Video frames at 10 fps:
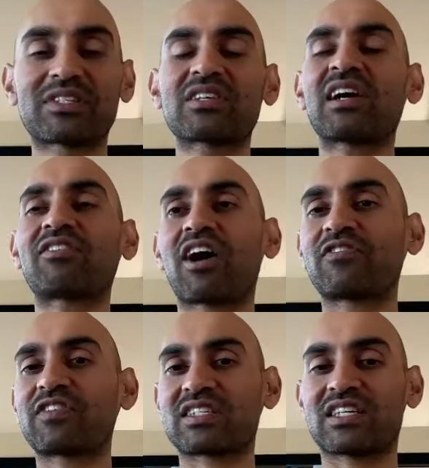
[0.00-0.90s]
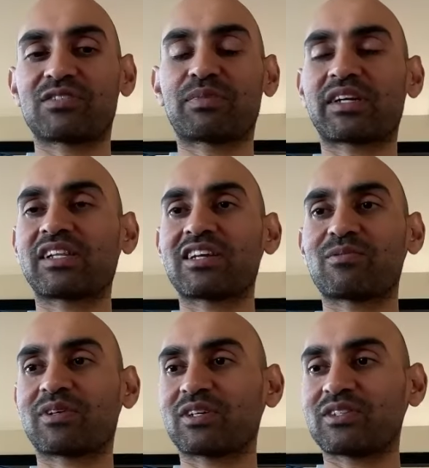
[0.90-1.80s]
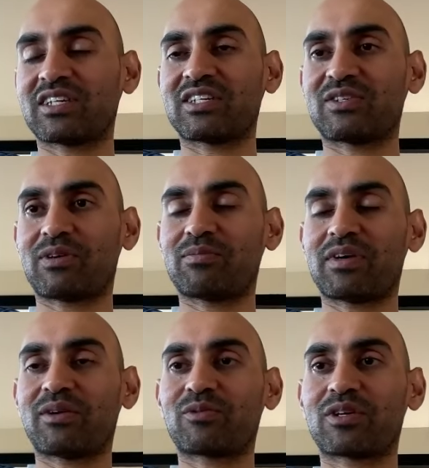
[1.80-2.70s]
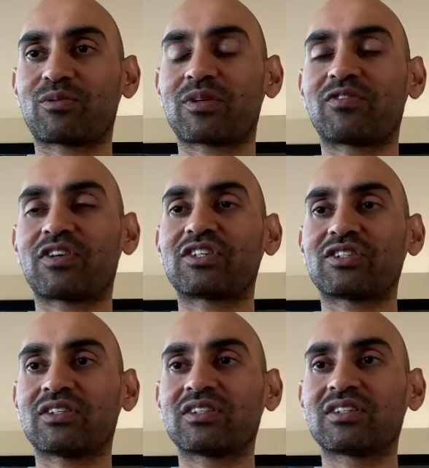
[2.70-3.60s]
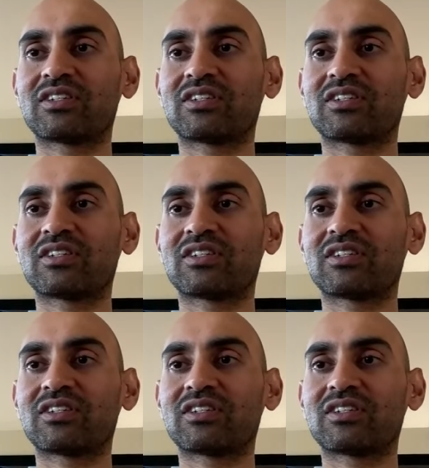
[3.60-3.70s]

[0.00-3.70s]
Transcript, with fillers: We still have offices. Barely anyone goes into them, but we're we're virtual.